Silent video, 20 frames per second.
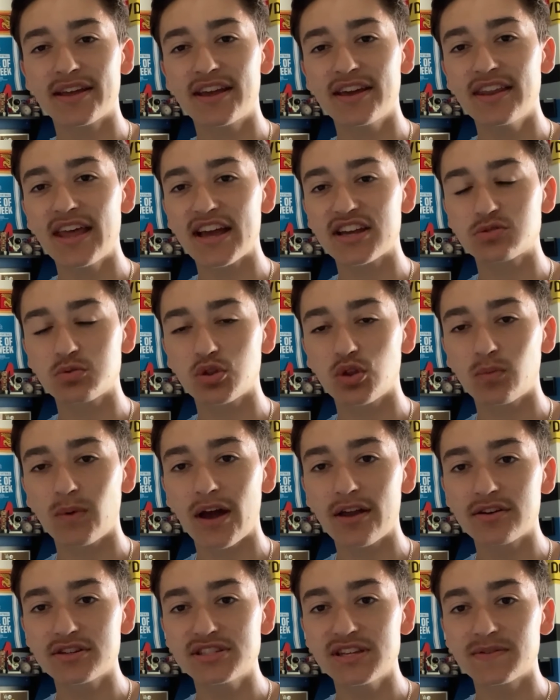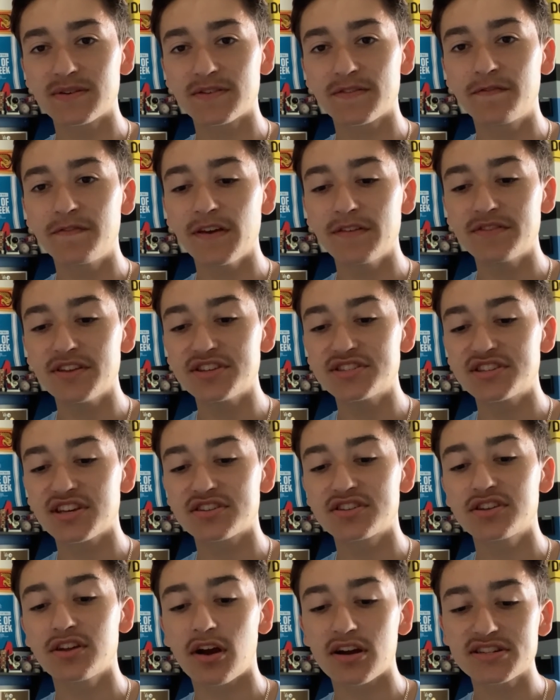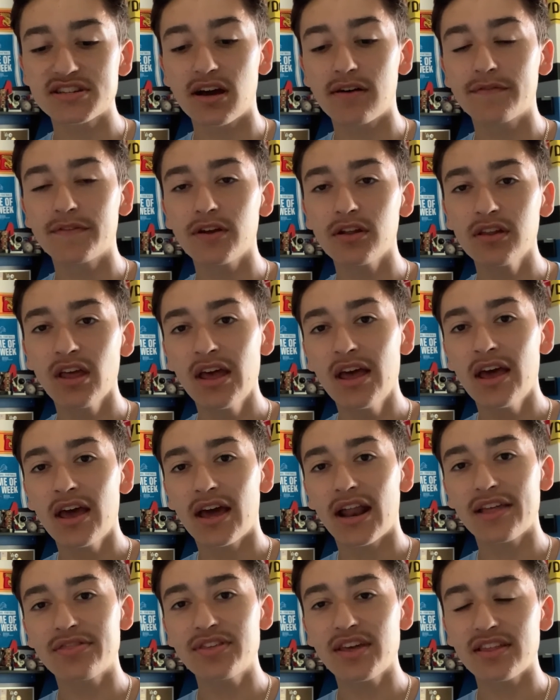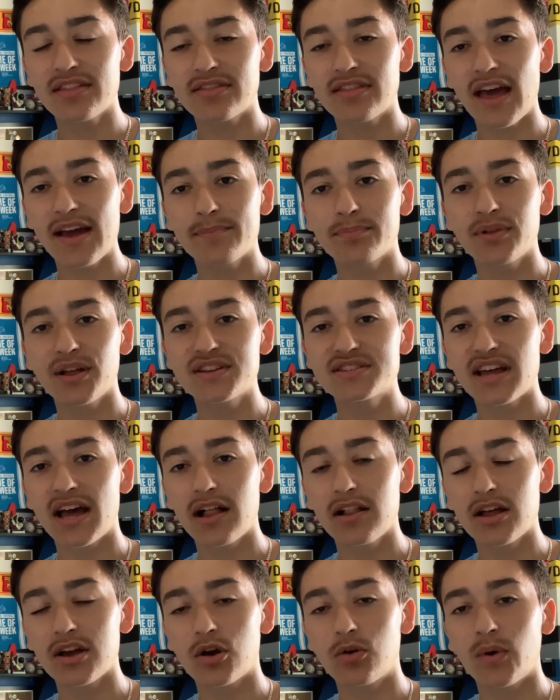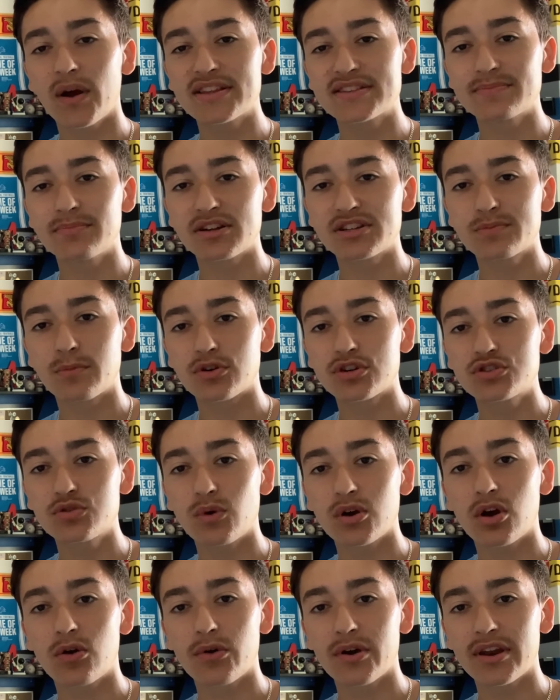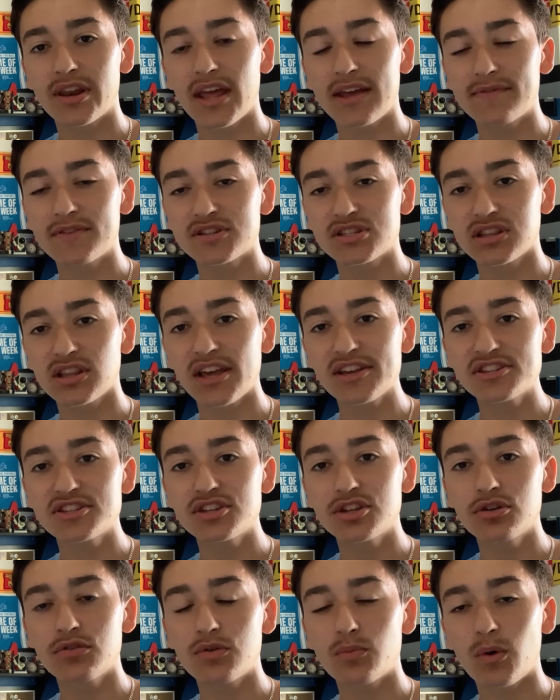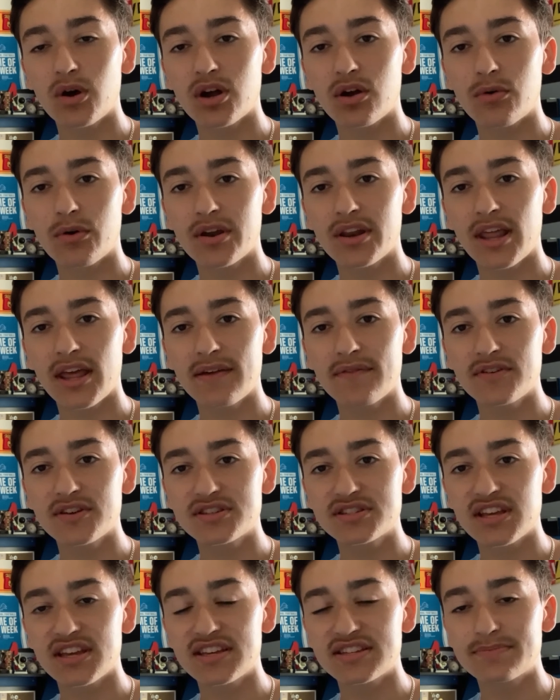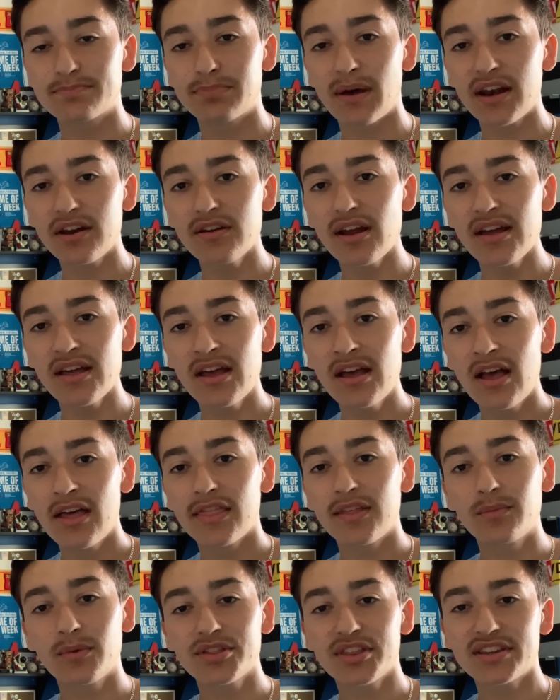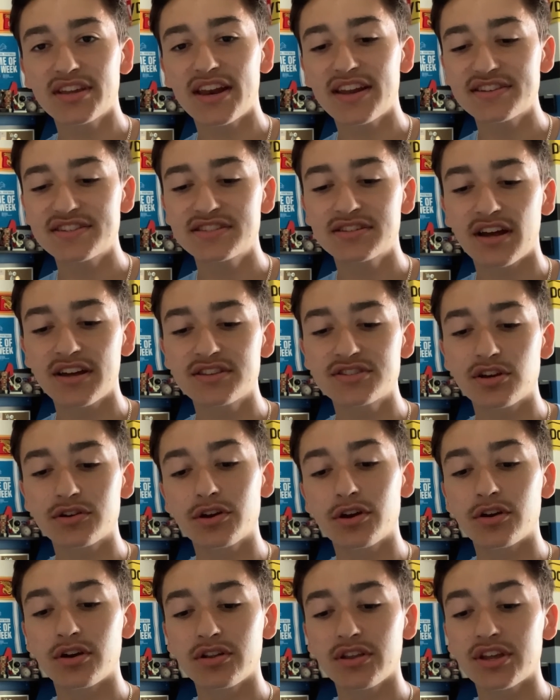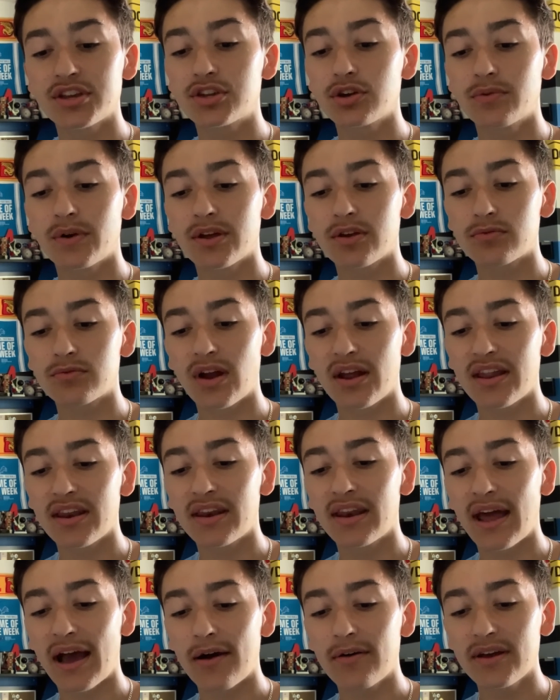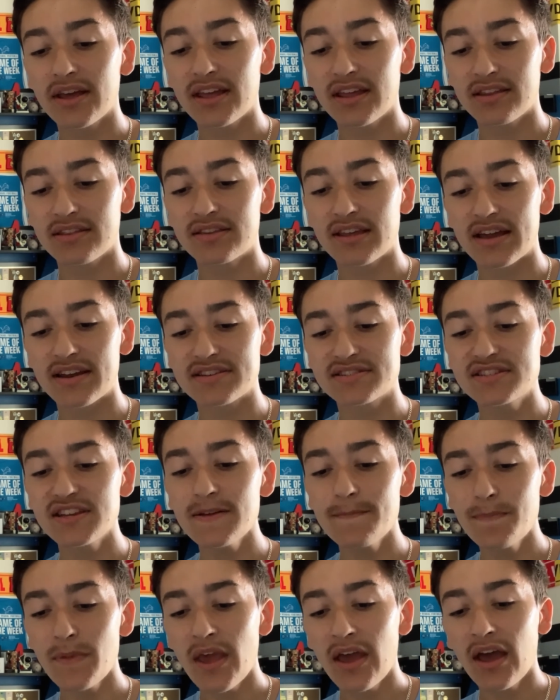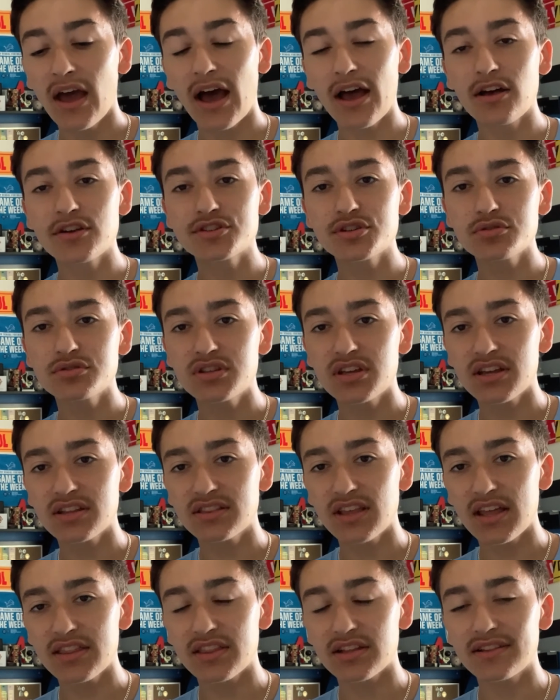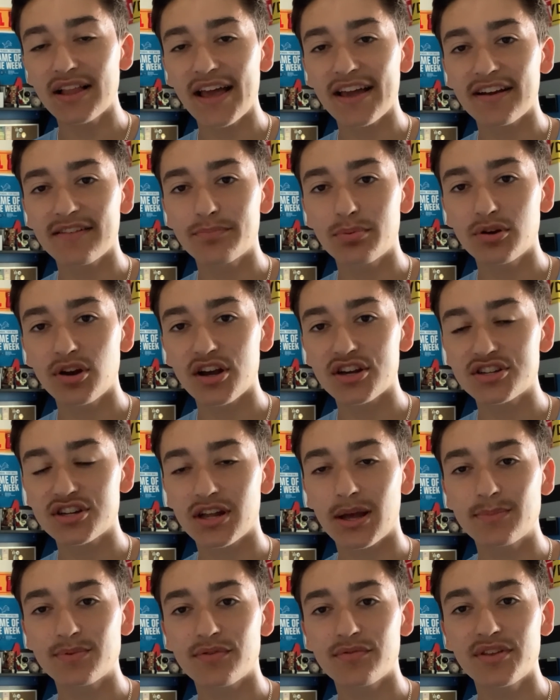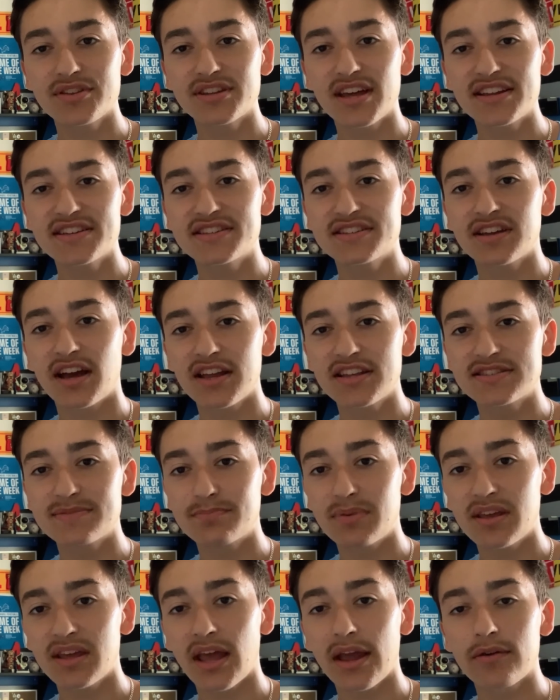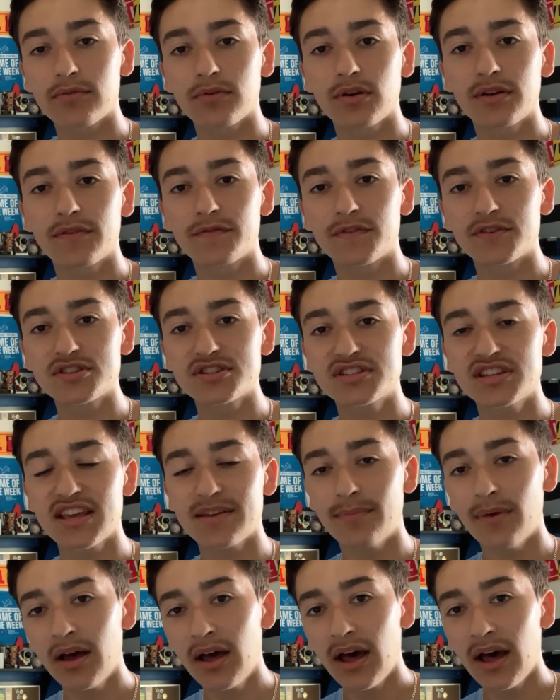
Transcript: connects with the wide receivers 50, 60 yards downfield. And I think that play style equates much more to what Corey Davis likes to do and what Corey Davis is better at than what the Tennessee Titans are currently doing right now in Tennessee. I also think that that the lack of production comes from the Tennessee Titans being a run first team.